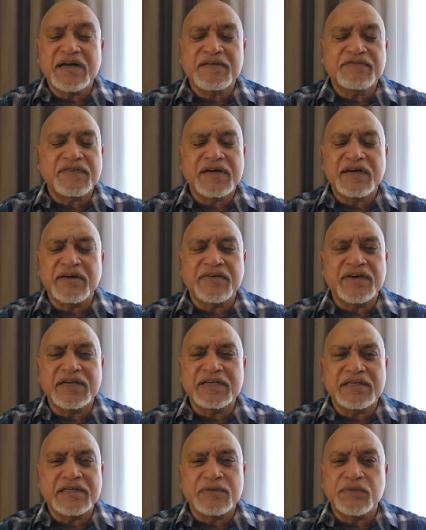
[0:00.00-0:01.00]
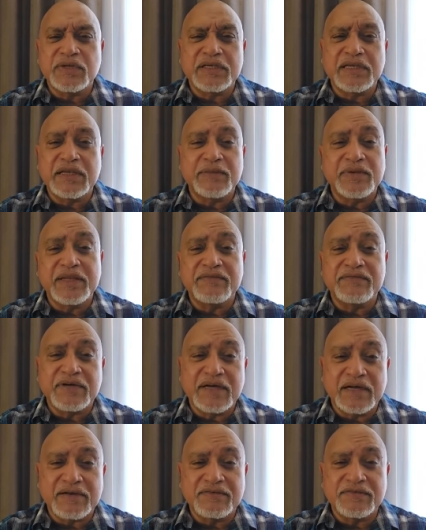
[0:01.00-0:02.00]
far greater than what they will ever
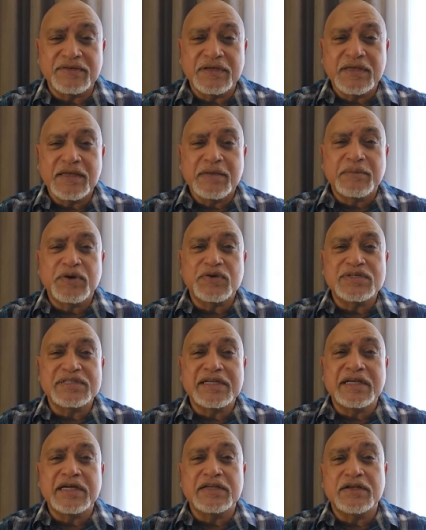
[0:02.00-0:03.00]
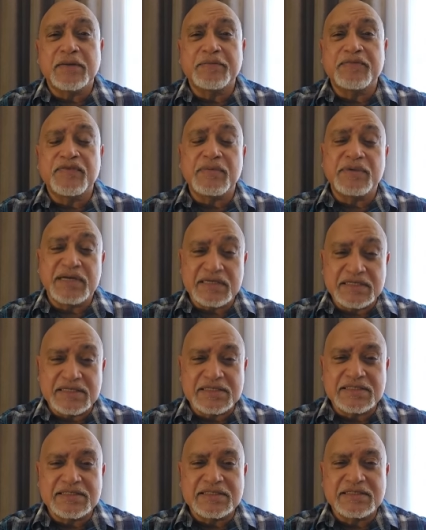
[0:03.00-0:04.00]
have because they adopt from
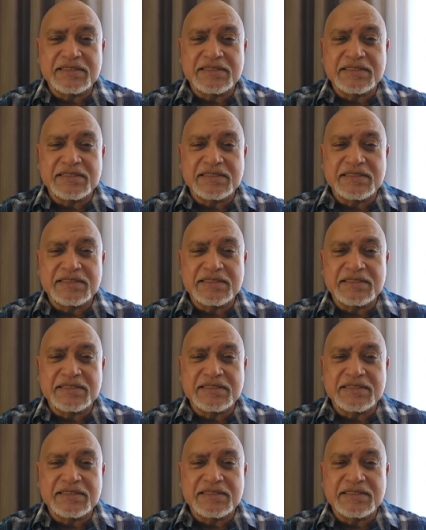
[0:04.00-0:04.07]
us.